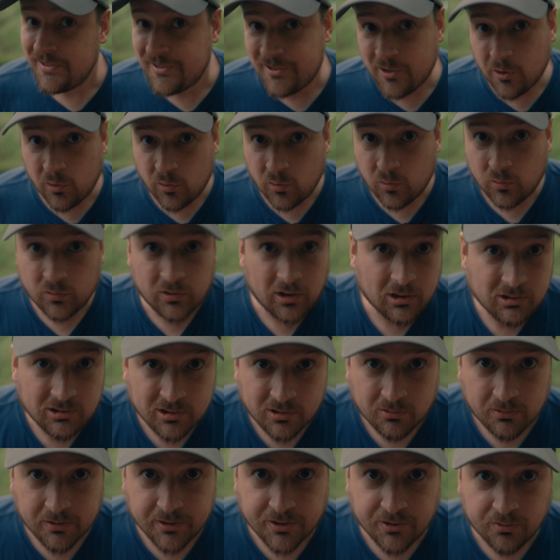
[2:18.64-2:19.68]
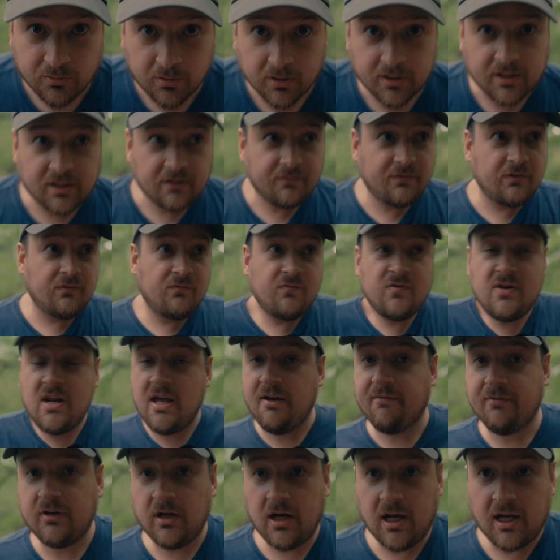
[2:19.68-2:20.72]
So long story short, if you've
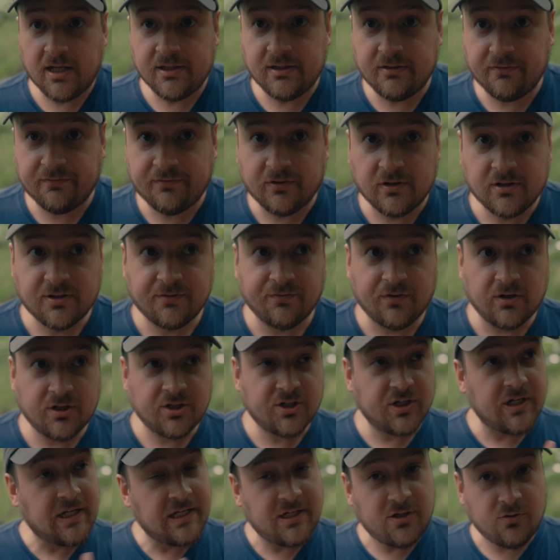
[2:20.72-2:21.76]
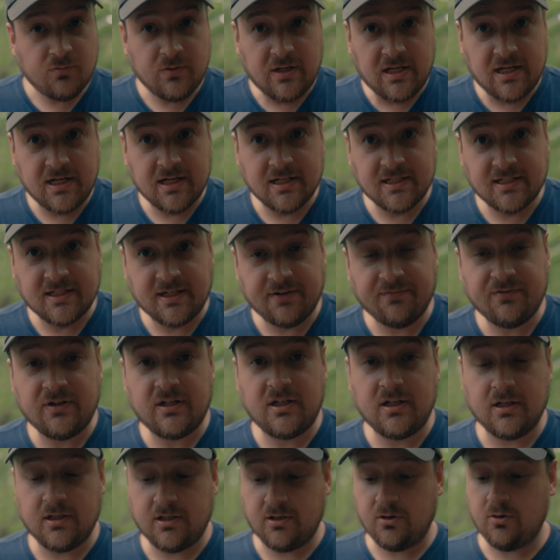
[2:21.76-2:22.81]
never had the first version and you need a
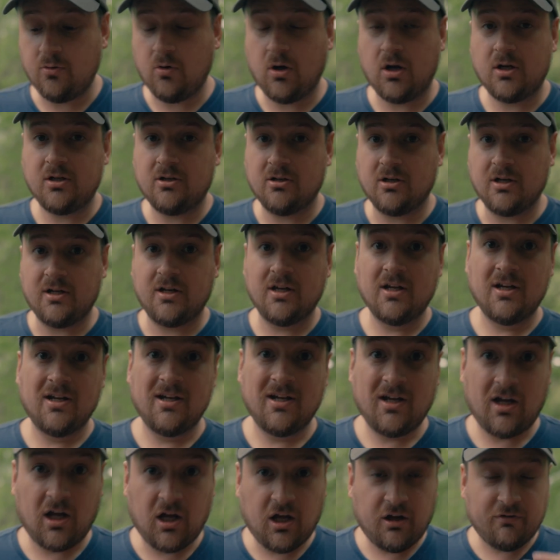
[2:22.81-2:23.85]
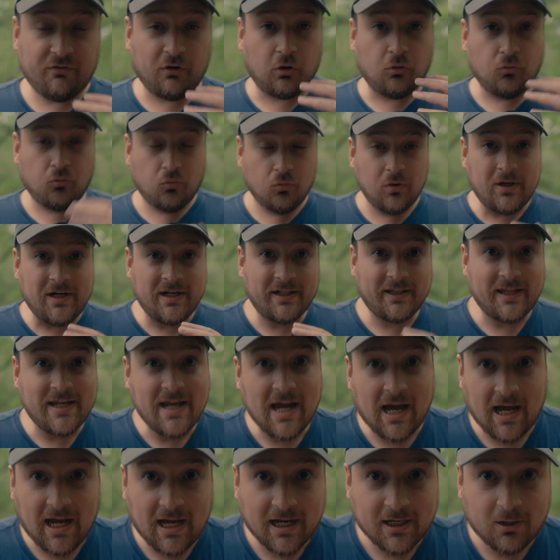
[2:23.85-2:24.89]
70-200 of a really
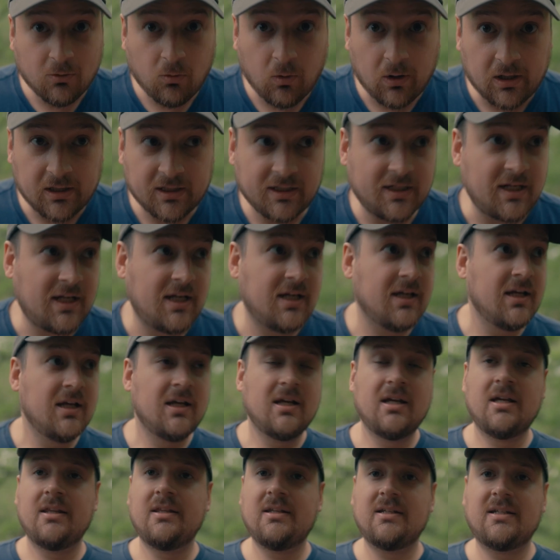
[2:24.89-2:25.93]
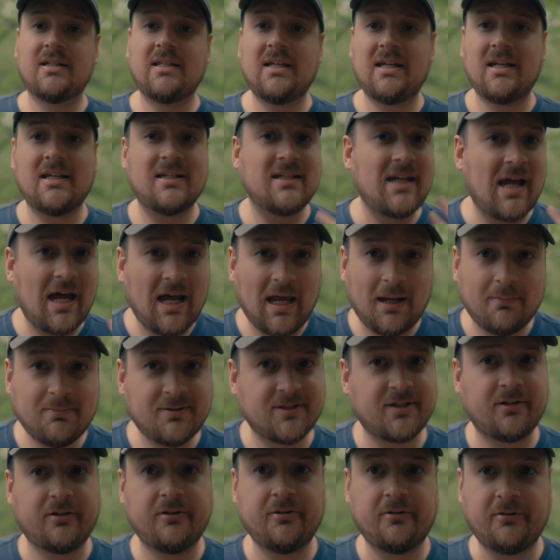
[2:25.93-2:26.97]
high quality, this thing is
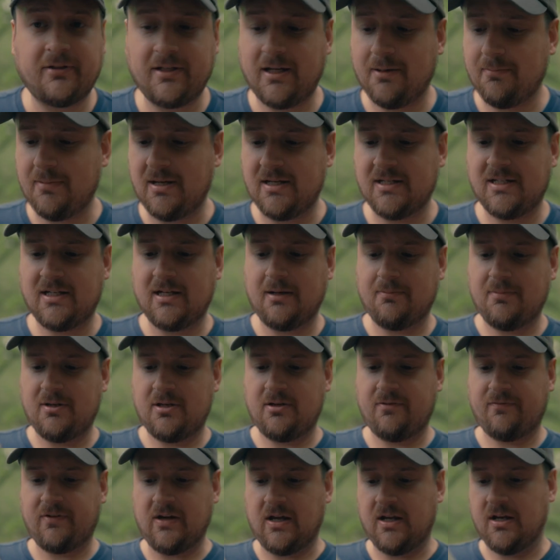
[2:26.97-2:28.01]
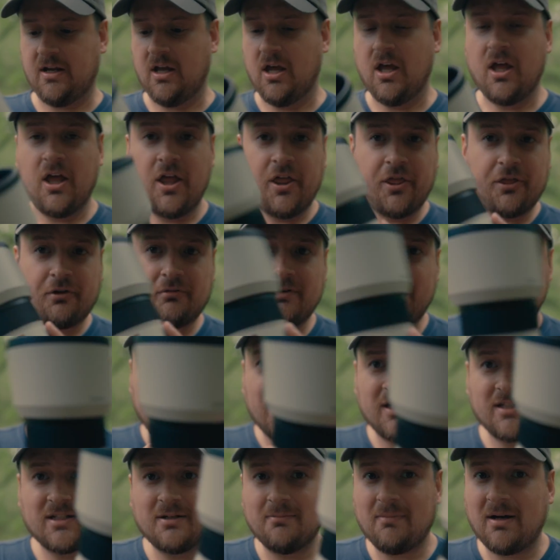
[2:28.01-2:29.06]
absolutely amazing. I mean, you've got 3
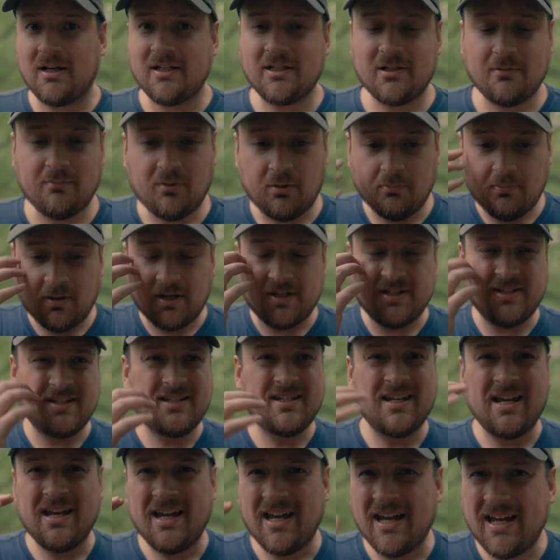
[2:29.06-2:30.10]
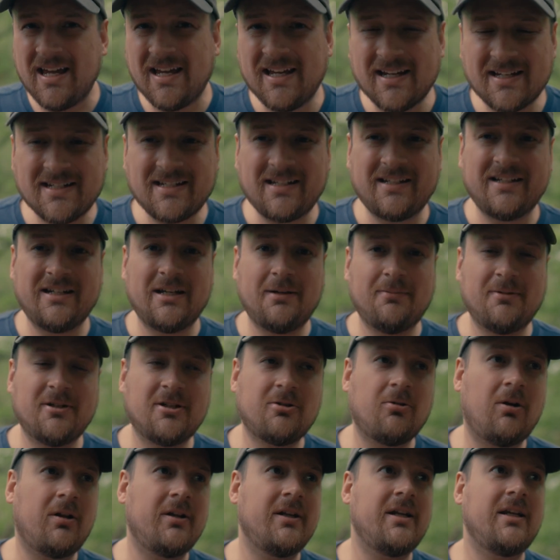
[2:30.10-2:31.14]
customizable buttons, excellent image
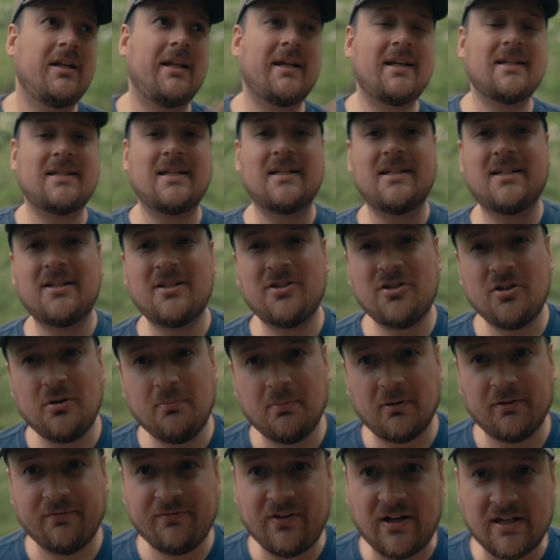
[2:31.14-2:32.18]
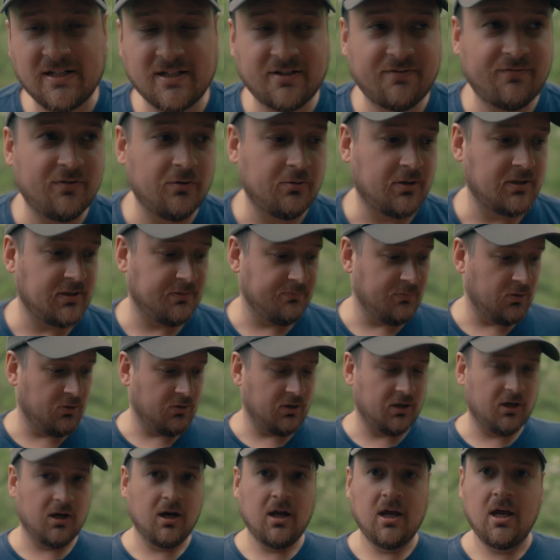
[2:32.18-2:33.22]
quality, and like I said, super fast focus
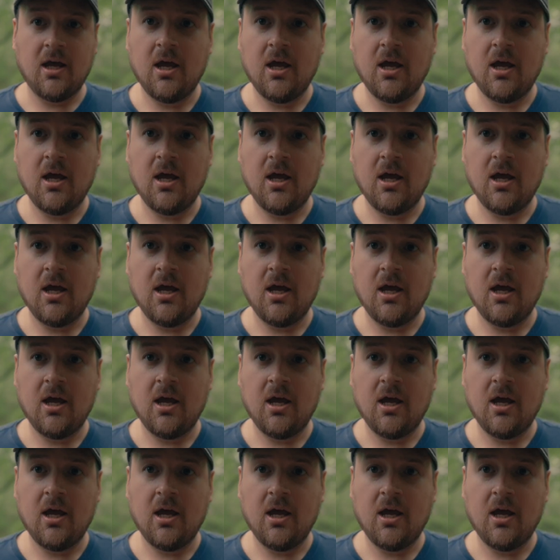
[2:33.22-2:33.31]
motor.